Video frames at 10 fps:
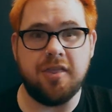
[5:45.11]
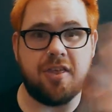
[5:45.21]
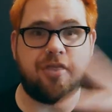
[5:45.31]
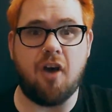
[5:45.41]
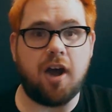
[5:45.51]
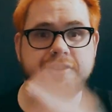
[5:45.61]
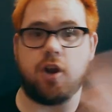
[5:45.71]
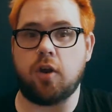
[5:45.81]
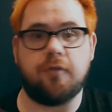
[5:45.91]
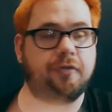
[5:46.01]
the thoughts
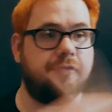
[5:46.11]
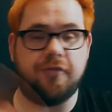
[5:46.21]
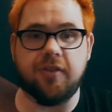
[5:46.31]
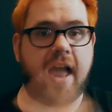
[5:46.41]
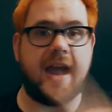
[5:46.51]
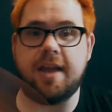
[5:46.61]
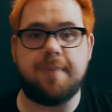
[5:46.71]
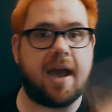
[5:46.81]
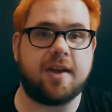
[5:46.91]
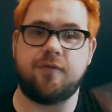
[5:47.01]
are flying
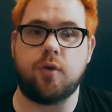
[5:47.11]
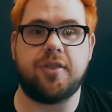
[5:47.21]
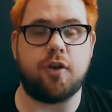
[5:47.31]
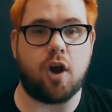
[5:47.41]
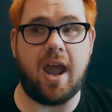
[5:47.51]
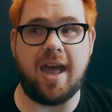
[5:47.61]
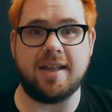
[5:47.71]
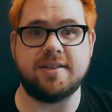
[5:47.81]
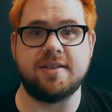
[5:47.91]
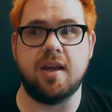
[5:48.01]
back and forth in their
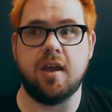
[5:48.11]
heads,